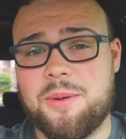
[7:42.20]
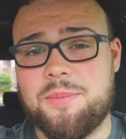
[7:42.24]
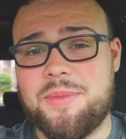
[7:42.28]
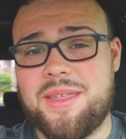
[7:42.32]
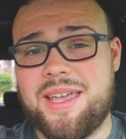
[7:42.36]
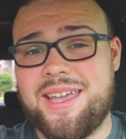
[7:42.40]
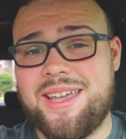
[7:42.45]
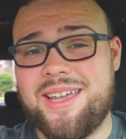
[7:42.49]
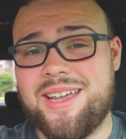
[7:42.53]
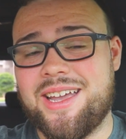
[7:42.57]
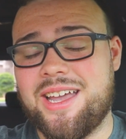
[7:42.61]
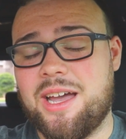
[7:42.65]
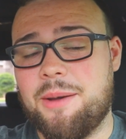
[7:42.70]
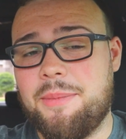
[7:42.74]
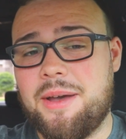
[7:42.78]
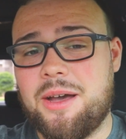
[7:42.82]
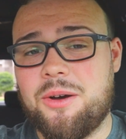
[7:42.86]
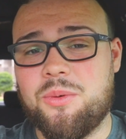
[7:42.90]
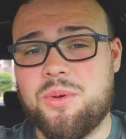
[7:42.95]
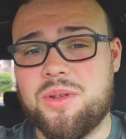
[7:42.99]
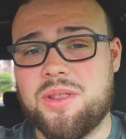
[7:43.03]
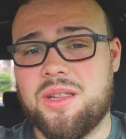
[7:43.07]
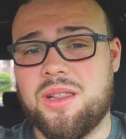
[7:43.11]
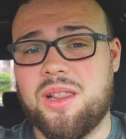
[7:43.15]
They come
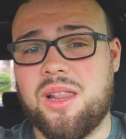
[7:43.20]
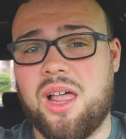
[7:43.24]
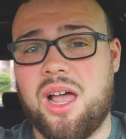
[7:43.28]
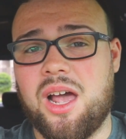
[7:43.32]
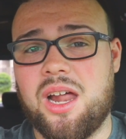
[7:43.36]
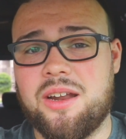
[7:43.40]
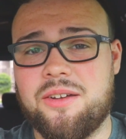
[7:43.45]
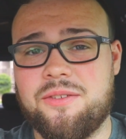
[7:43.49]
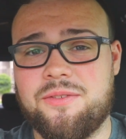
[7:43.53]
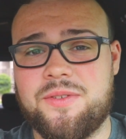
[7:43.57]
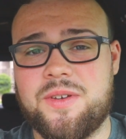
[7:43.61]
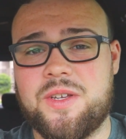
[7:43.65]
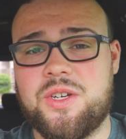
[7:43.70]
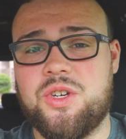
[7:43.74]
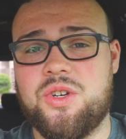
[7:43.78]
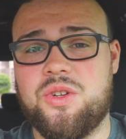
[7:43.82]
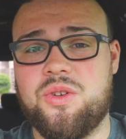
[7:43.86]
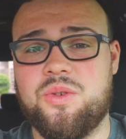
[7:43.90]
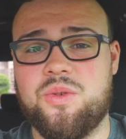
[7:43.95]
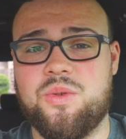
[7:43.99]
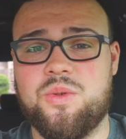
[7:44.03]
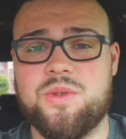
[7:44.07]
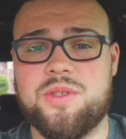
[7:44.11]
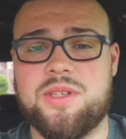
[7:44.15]
out with a lot of
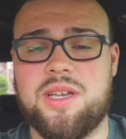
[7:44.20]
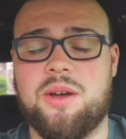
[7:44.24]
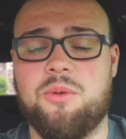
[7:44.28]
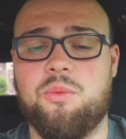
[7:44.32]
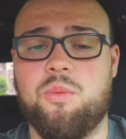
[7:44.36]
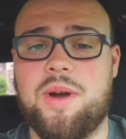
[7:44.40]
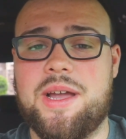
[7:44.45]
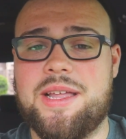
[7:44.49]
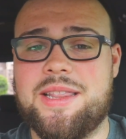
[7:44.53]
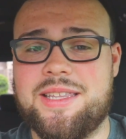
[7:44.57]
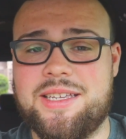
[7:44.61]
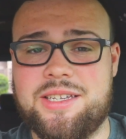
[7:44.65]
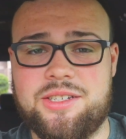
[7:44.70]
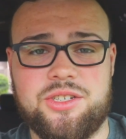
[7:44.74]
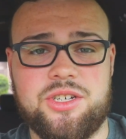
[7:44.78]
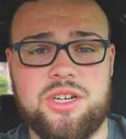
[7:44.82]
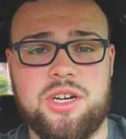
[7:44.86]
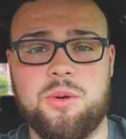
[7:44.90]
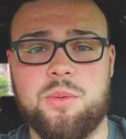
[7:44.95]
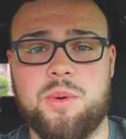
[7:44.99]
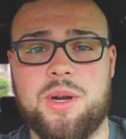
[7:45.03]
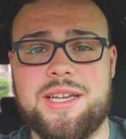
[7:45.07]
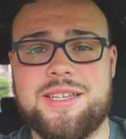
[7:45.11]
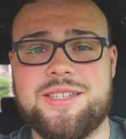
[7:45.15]
news on when these
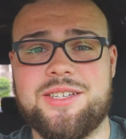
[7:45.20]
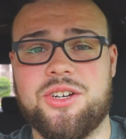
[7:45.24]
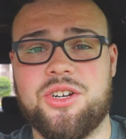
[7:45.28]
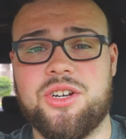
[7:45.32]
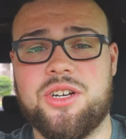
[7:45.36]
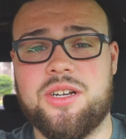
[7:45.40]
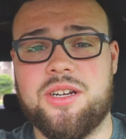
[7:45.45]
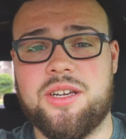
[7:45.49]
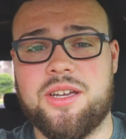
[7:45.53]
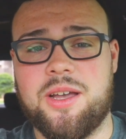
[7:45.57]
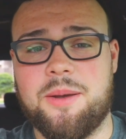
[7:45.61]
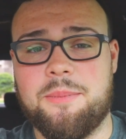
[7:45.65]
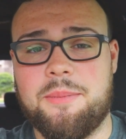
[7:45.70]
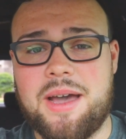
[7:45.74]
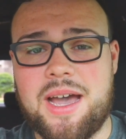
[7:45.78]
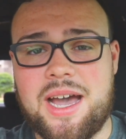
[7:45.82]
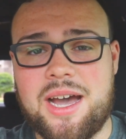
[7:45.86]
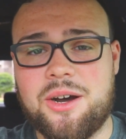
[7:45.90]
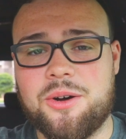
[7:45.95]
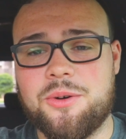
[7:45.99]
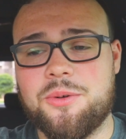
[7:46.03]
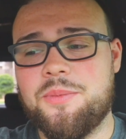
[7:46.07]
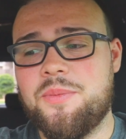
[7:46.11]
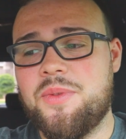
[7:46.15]
jailbreaks are going to come
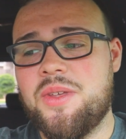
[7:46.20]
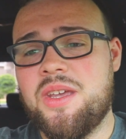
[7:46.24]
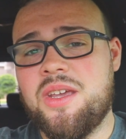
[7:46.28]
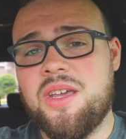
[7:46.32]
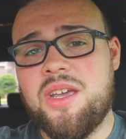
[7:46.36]
out.